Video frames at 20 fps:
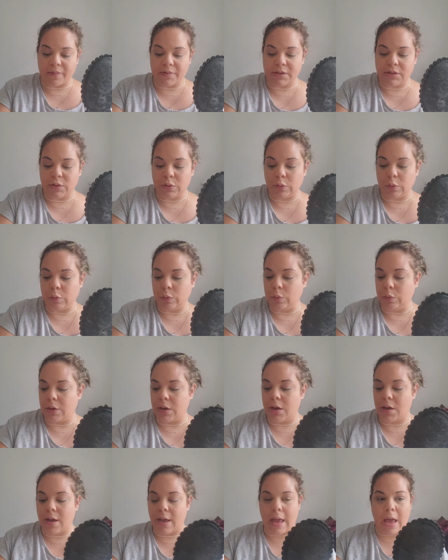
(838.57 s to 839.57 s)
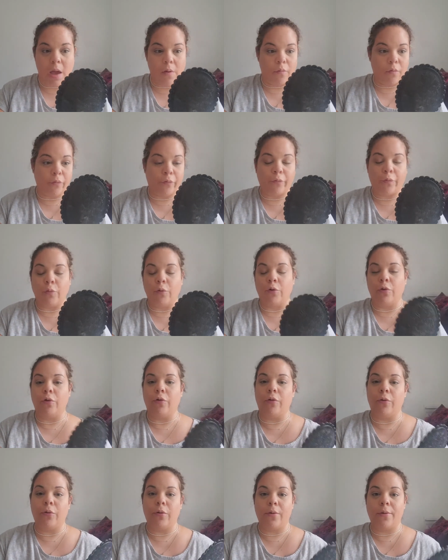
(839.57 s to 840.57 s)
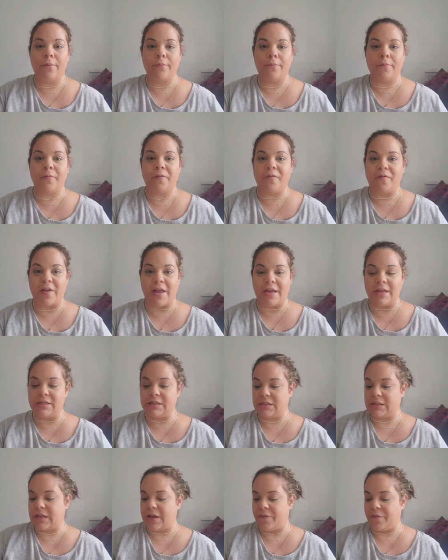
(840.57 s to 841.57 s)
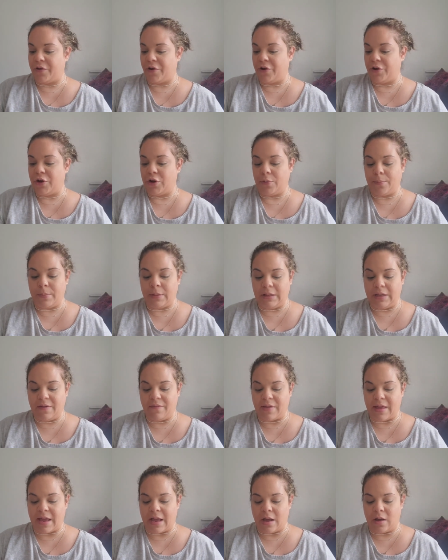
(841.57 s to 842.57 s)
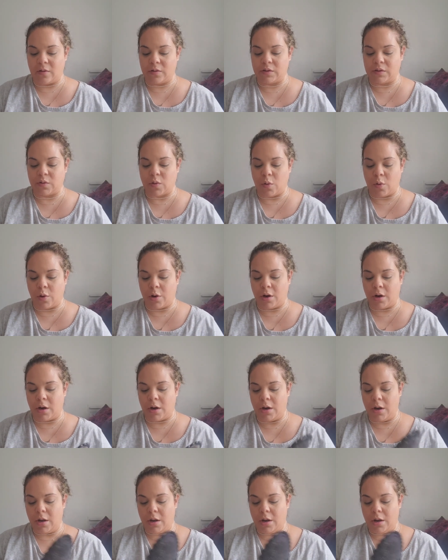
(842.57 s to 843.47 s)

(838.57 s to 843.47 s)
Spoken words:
to have a full face if you're gonna leave the house, or